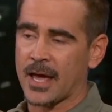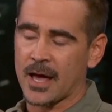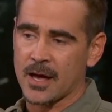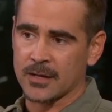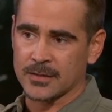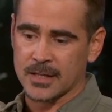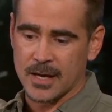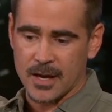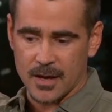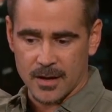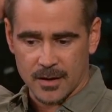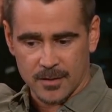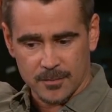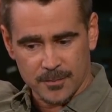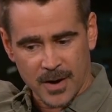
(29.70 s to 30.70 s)
I had
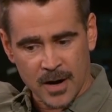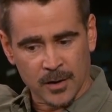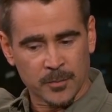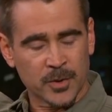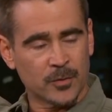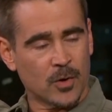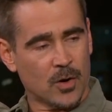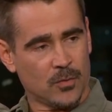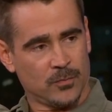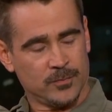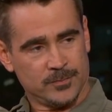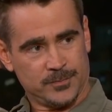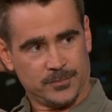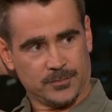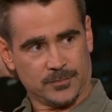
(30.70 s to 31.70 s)
uh, Marilyn Monroe.
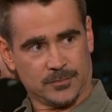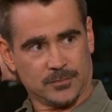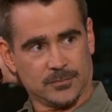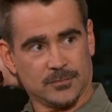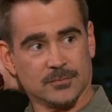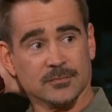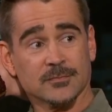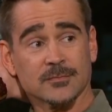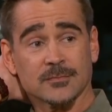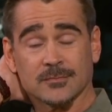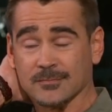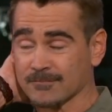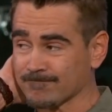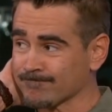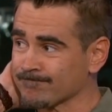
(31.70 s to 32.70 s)
Marilyn
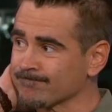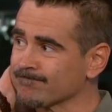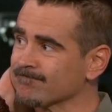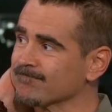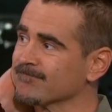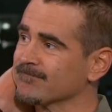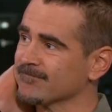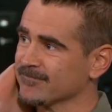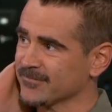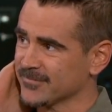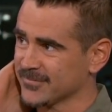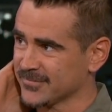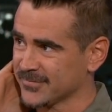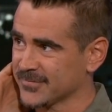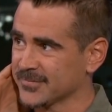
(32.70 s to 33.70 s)
Monroe.
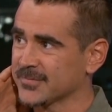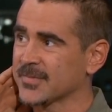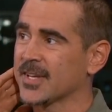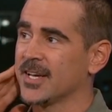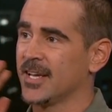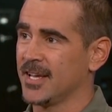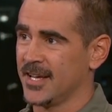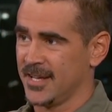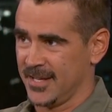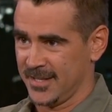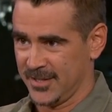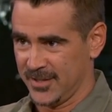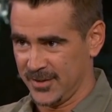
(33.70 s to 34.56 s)
Now she